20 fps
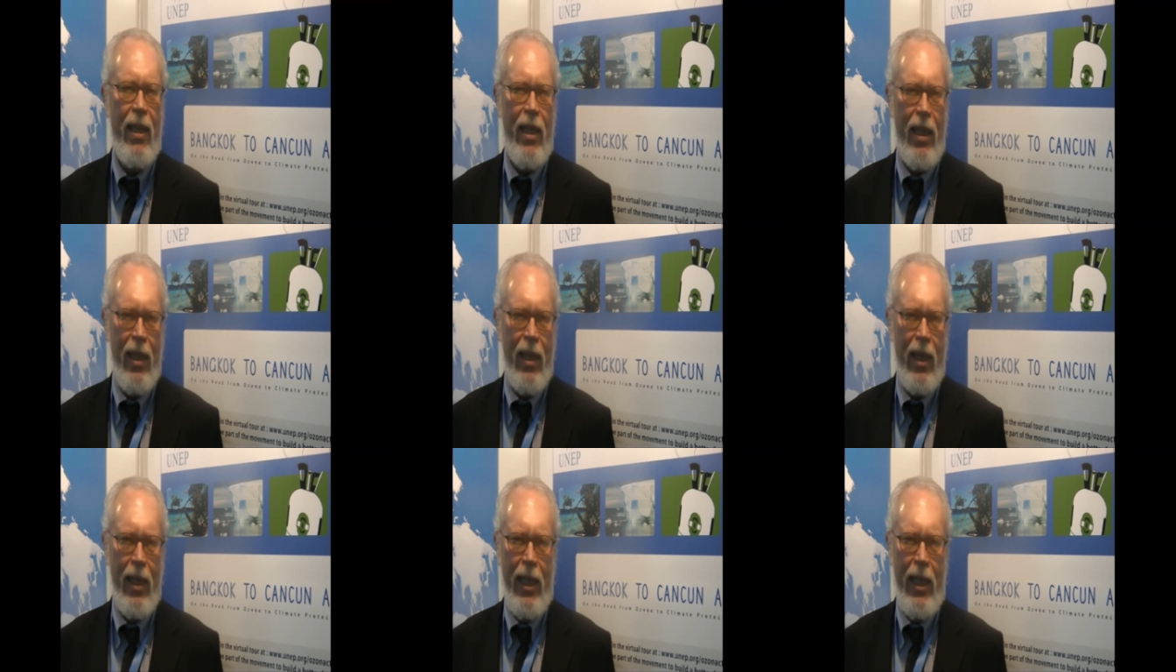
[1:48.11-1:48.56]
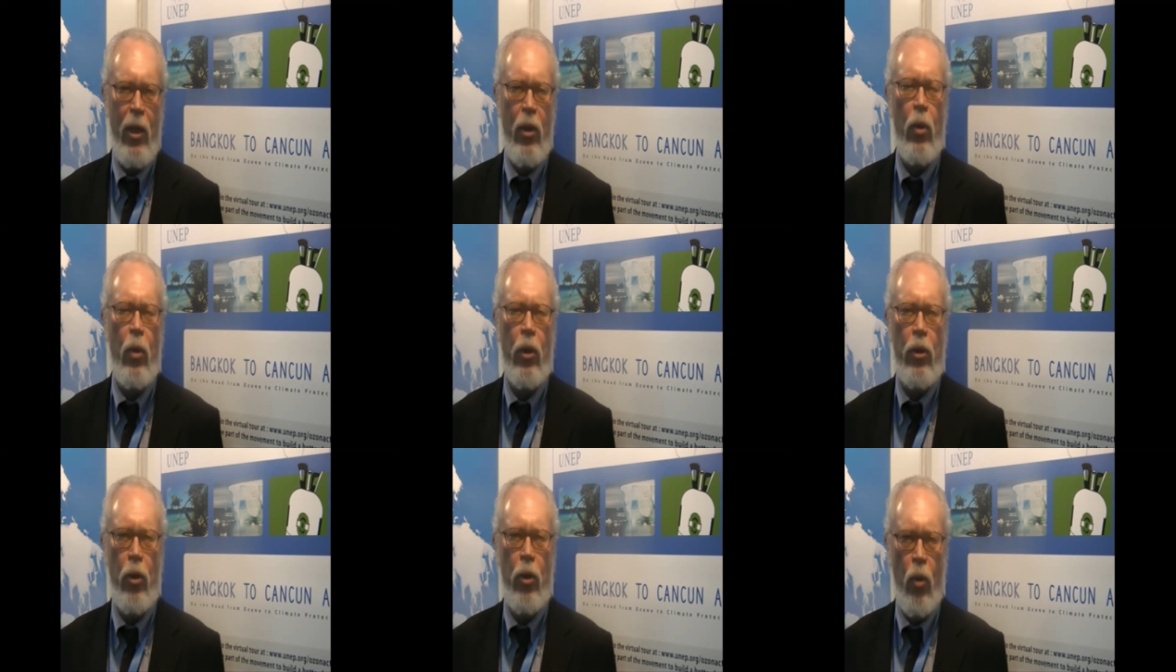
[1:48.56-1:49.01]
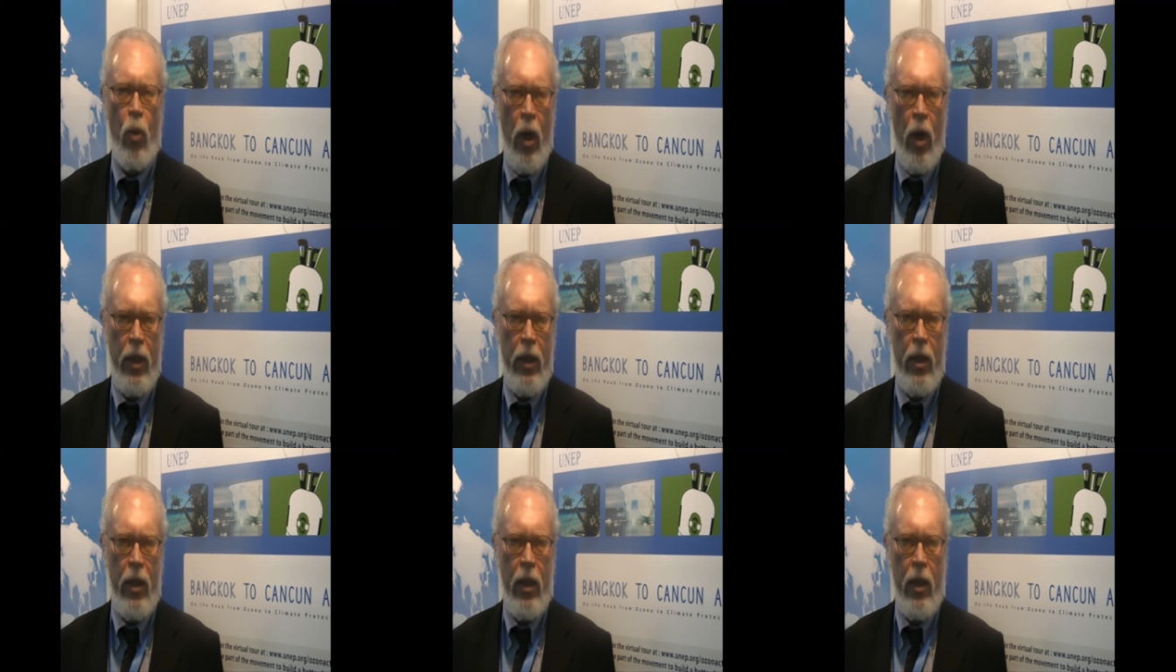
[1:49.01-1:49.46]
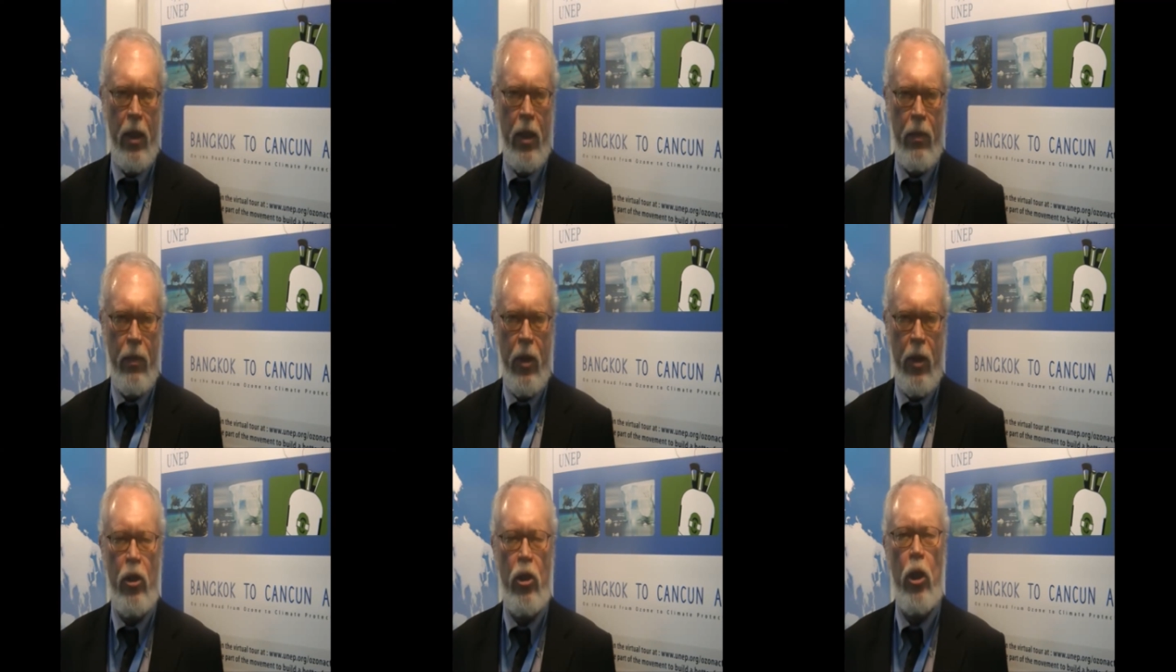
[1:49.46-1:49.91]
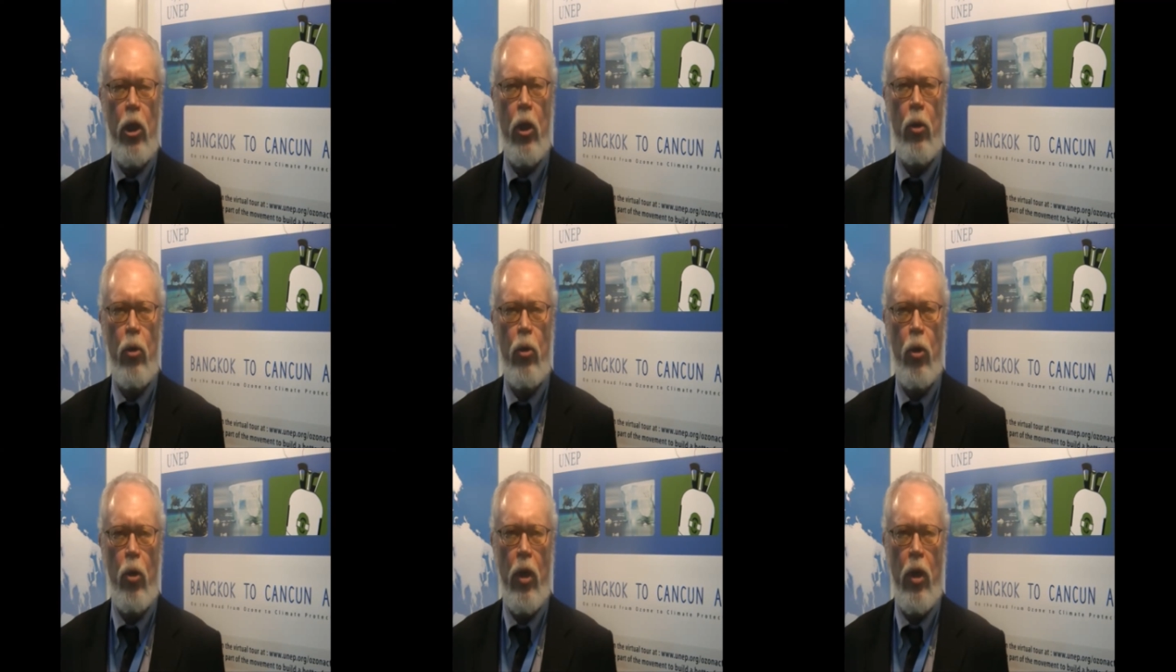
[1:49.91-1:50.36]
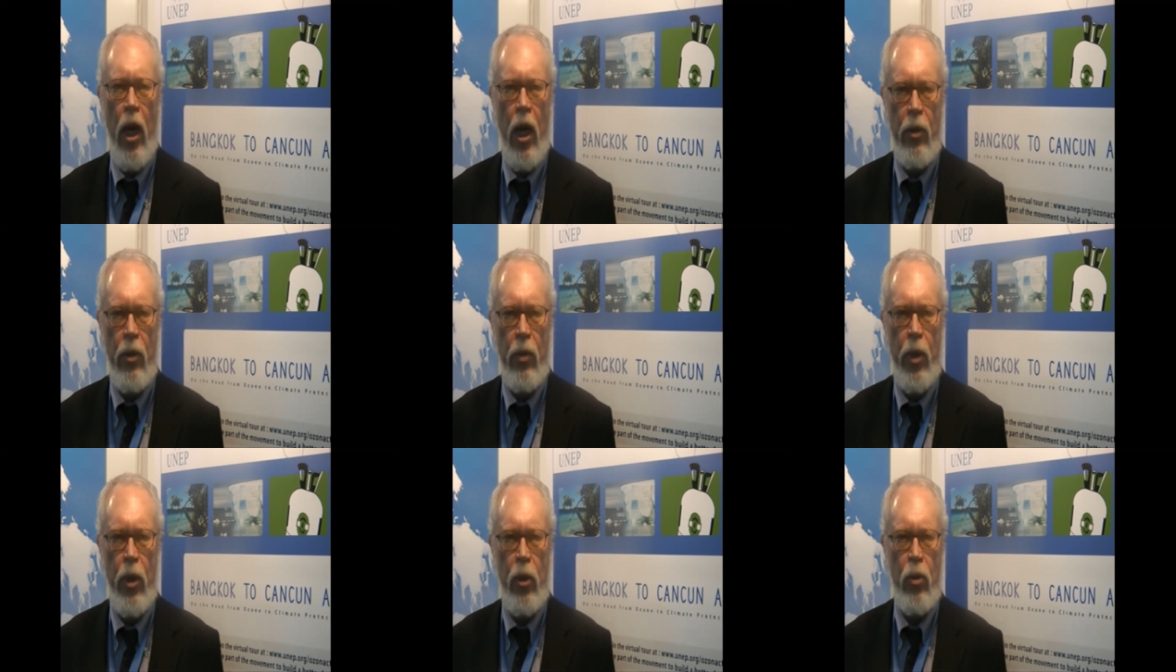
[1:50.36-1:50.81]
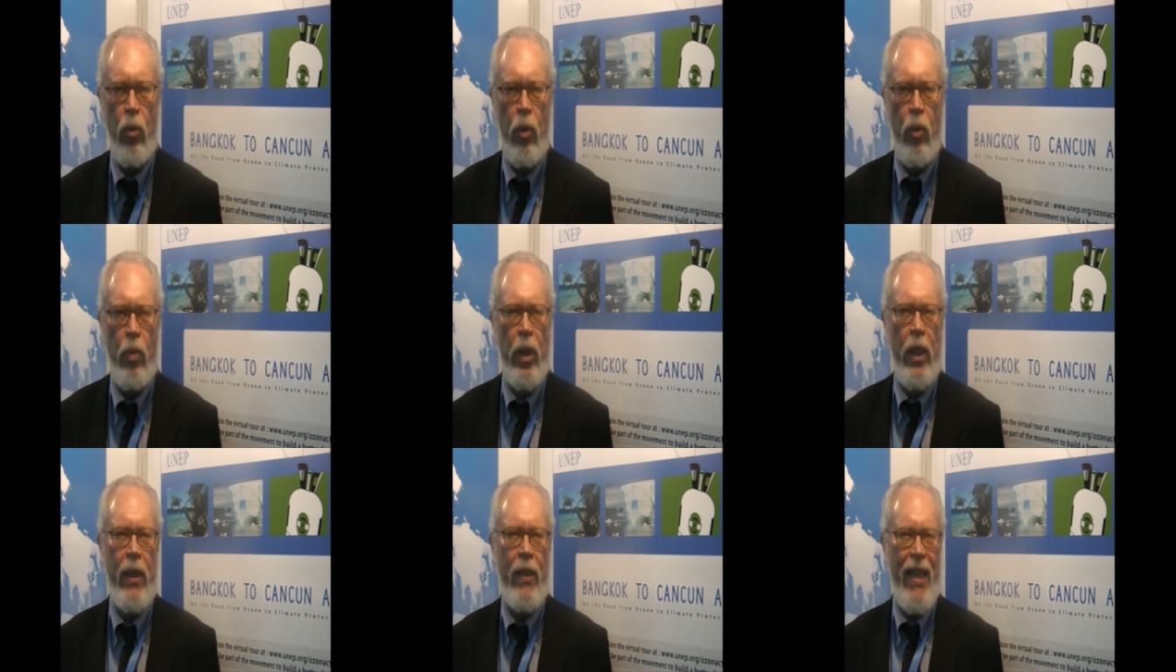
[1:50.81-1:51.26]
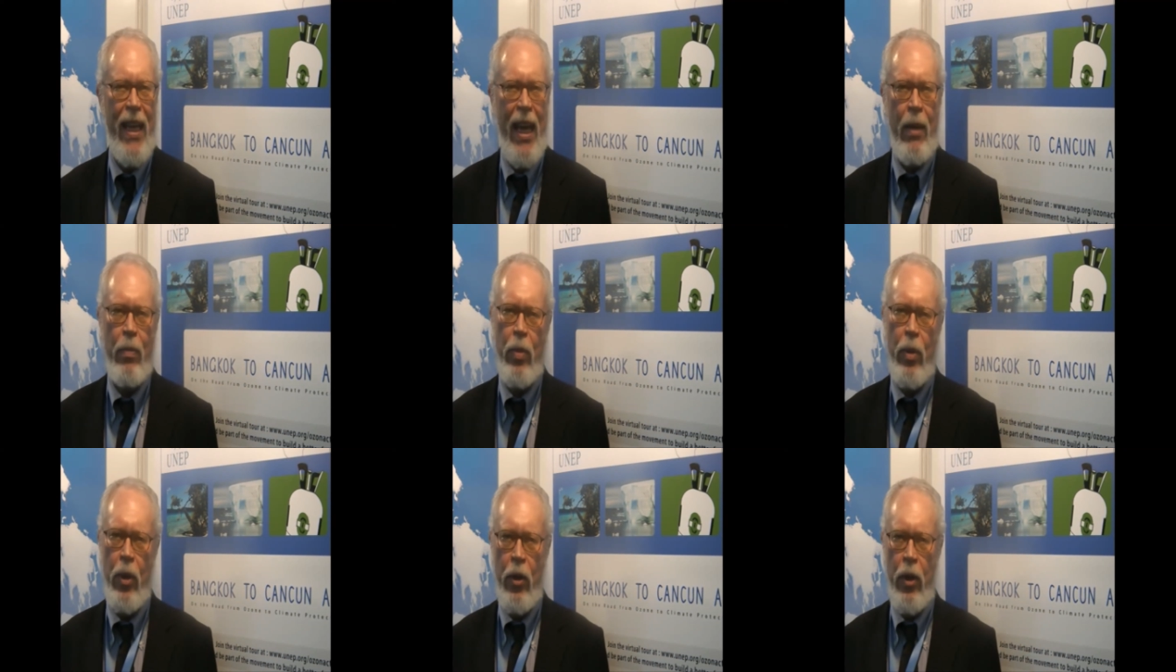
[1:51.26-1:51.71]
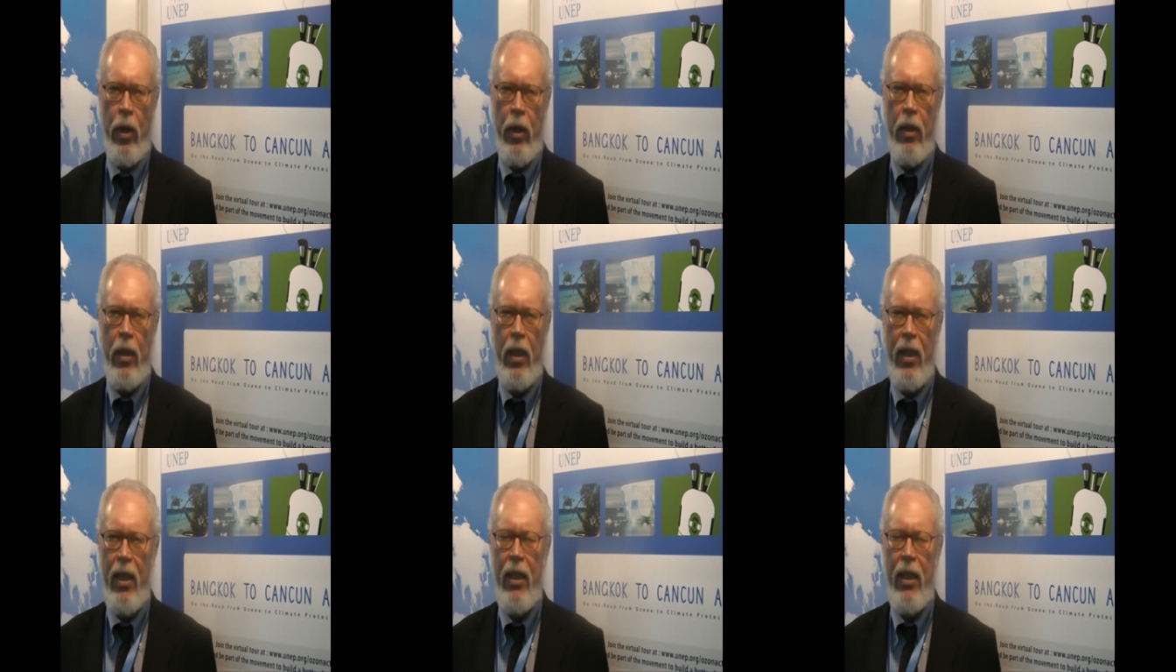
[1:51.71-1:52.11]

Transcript: uh, equal to what the, the CO2 contribution would be in that period.